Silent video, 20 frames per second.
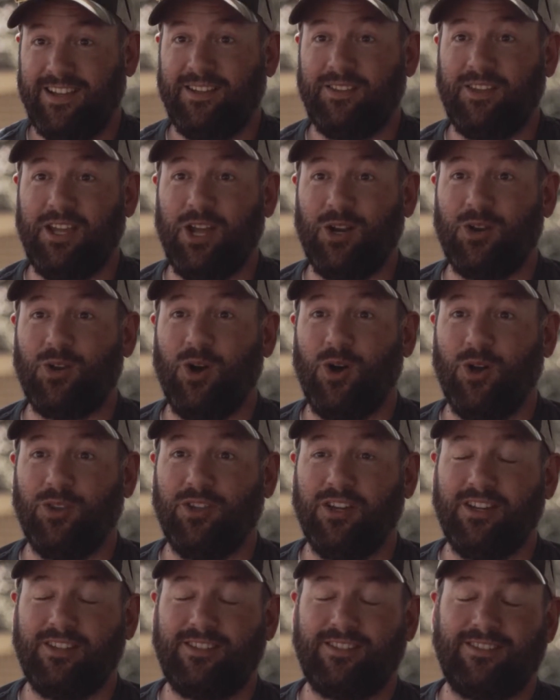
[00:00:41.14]
They had
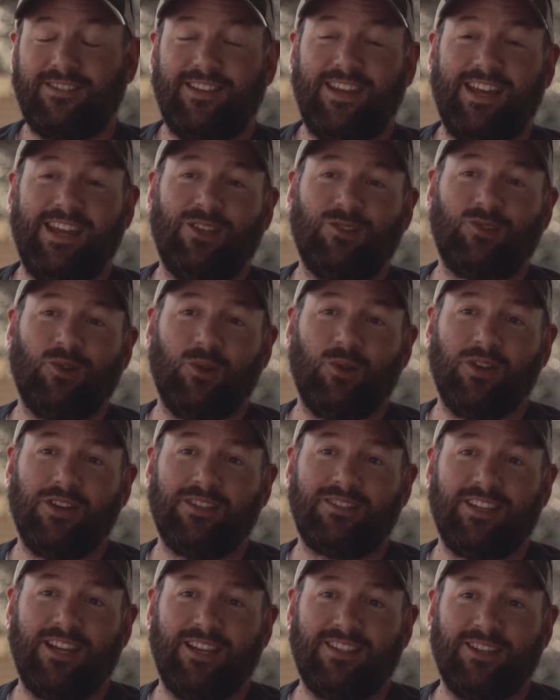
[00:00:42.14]
called us and told
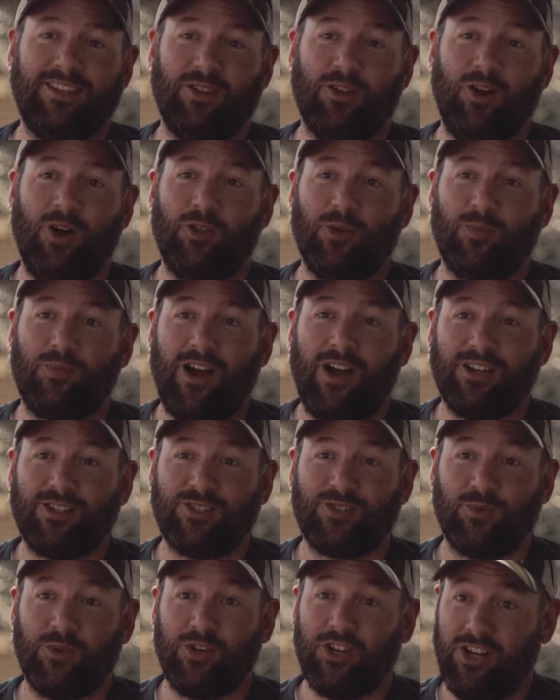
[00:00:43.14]
us that all their
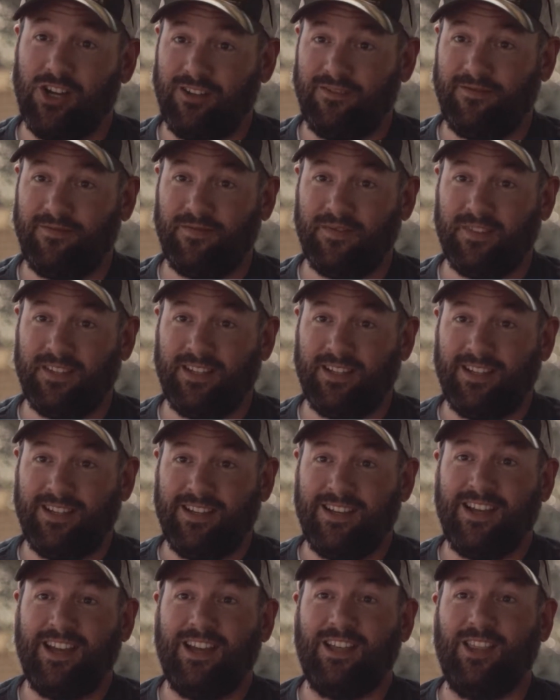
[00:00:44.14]
projects were done.
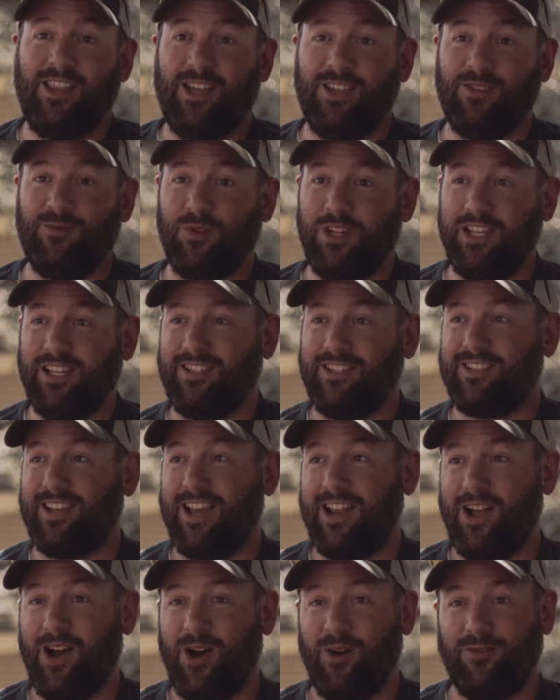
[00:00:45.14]
And then we
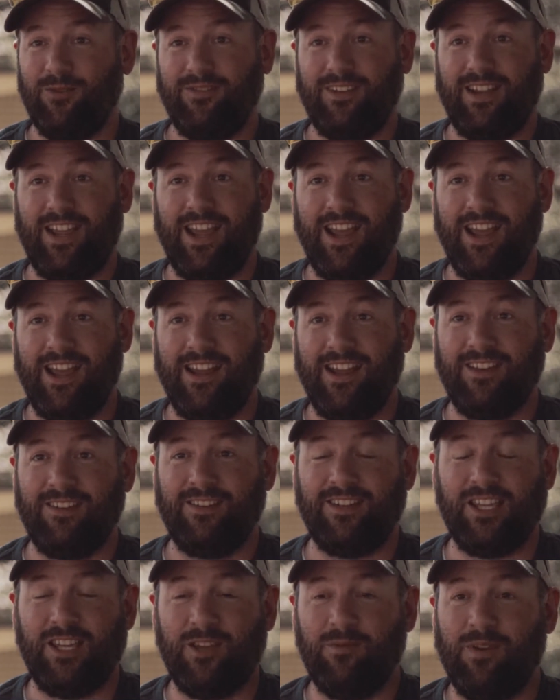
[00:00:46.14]
set out
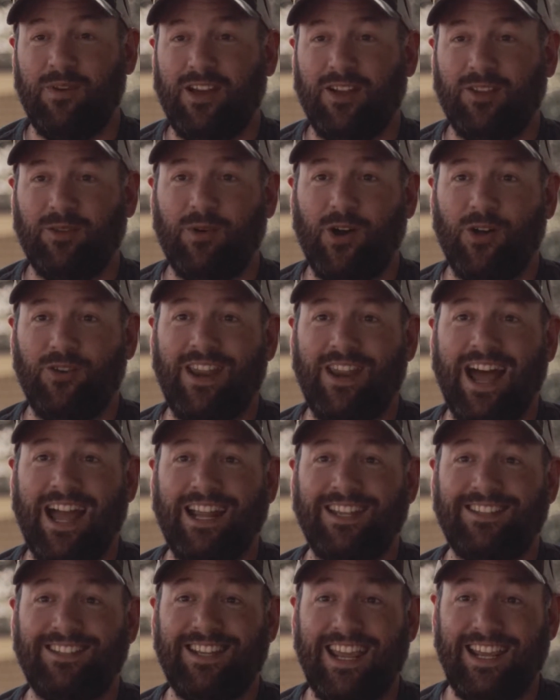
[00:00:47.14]
and emailed about
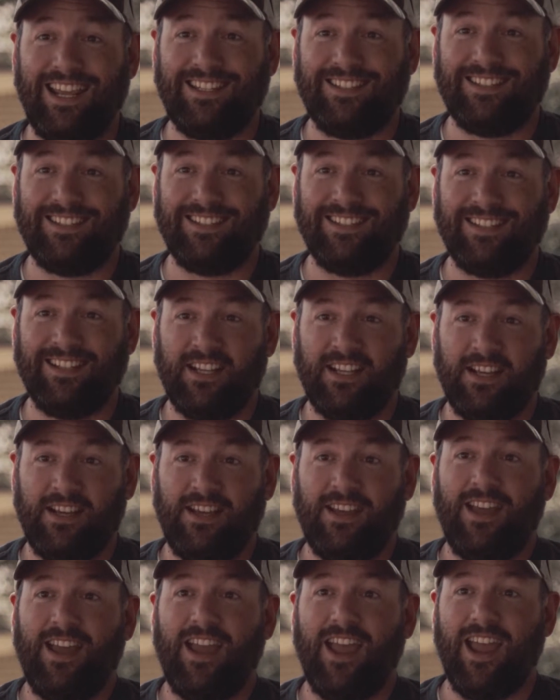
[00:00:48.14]
9 states,
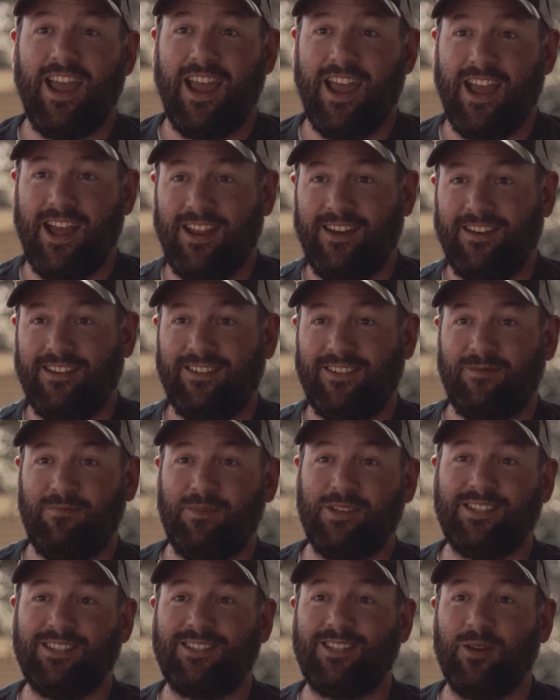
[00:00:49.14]
and
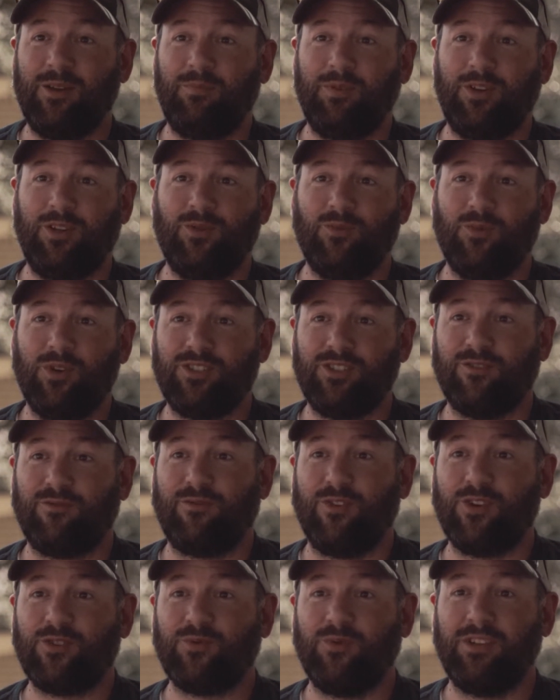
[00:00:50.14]
Mississippi was the
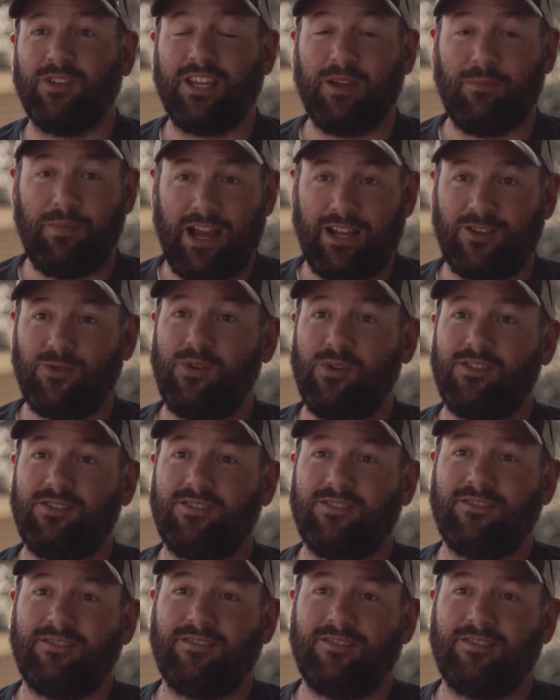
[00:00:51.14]
first one to get back to us.